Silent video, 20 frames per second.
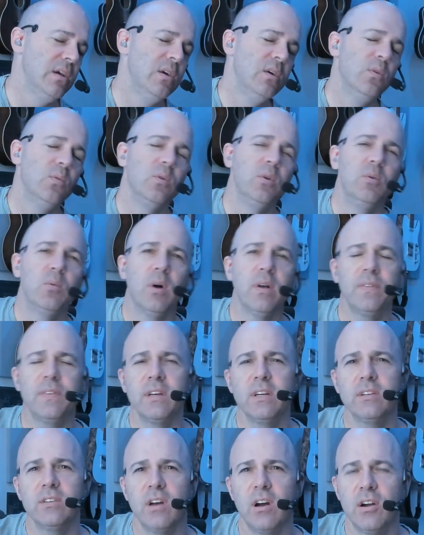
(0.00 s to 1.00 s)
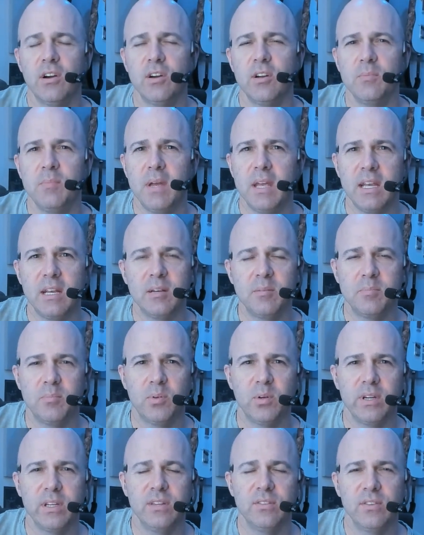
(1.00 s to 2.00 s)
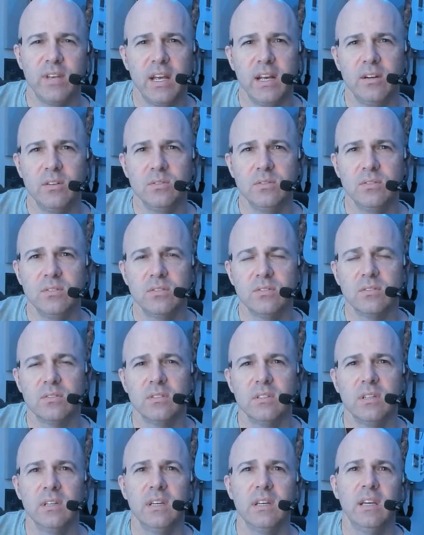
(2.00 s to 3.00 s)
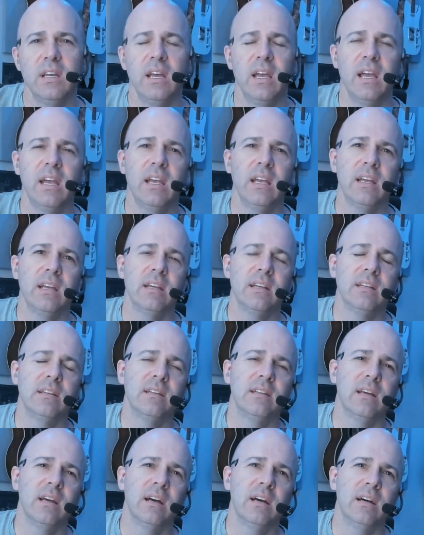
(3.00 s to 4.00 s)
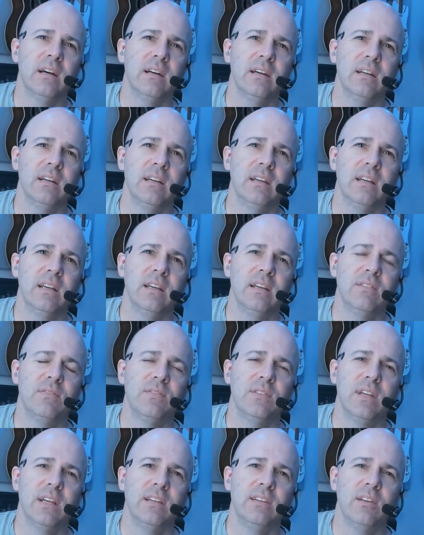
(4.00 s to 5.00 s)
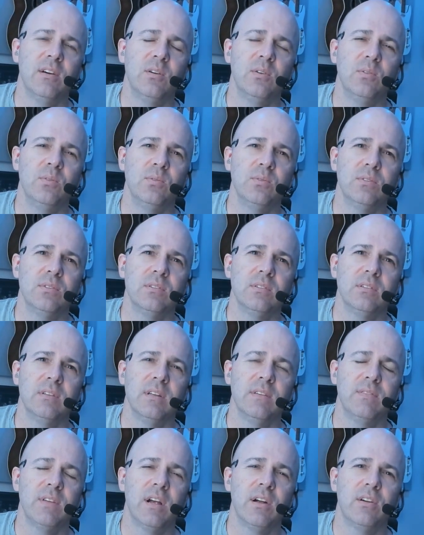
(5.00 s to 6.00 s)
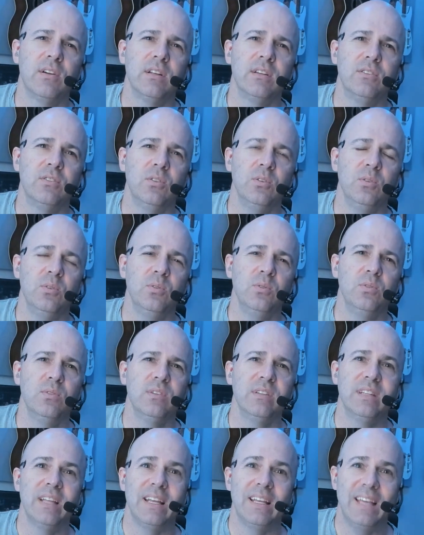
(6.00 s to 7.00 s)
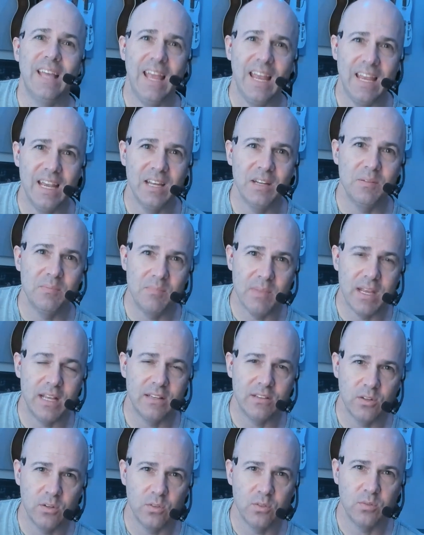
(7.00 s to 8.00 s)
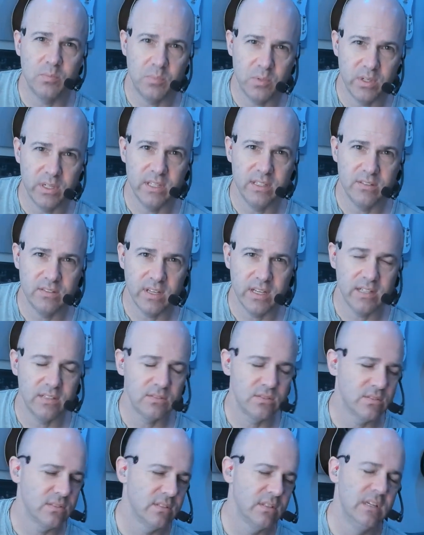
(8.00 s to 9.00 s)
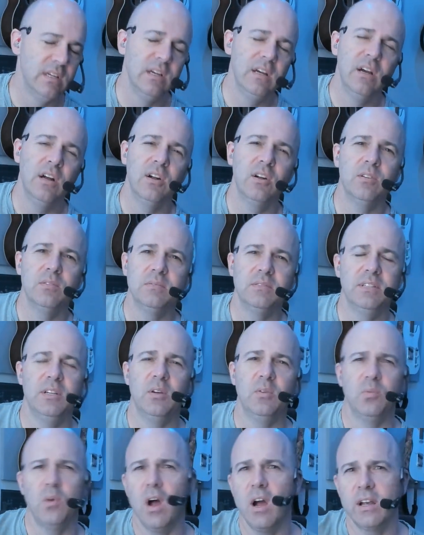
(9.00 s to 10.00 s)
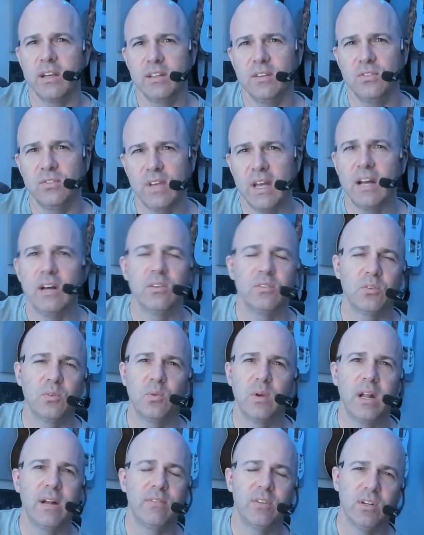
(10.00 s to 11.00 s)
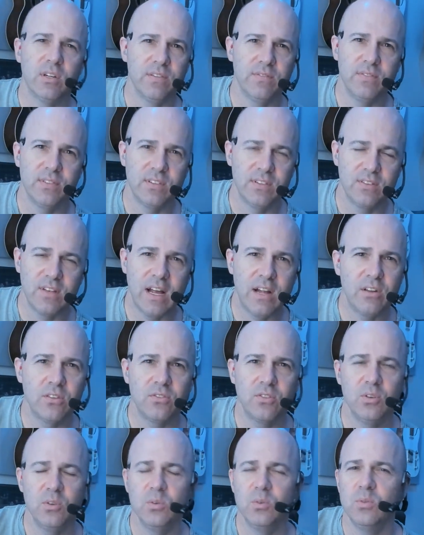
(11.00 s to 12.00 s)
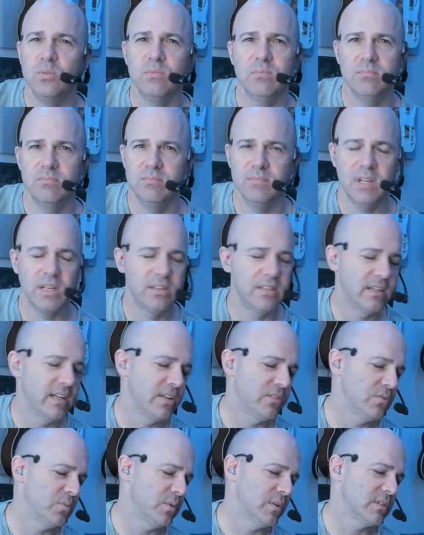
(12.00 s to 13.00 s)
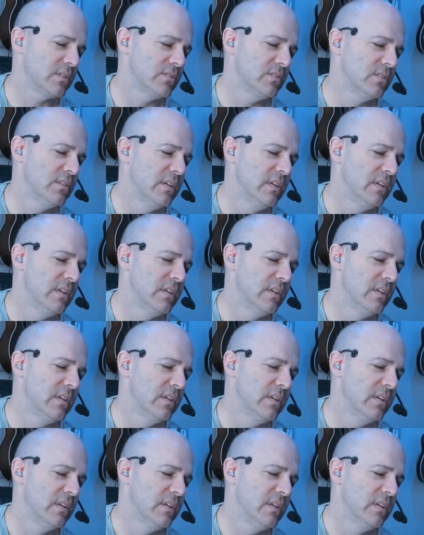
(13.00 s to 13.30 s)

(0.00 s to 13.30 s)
We want the guitar to make pretty sounds, and if they aren't in tune, they can't make those pretty sounds, or rockin' sounds or whatever. If it's out of tune, nothing else works.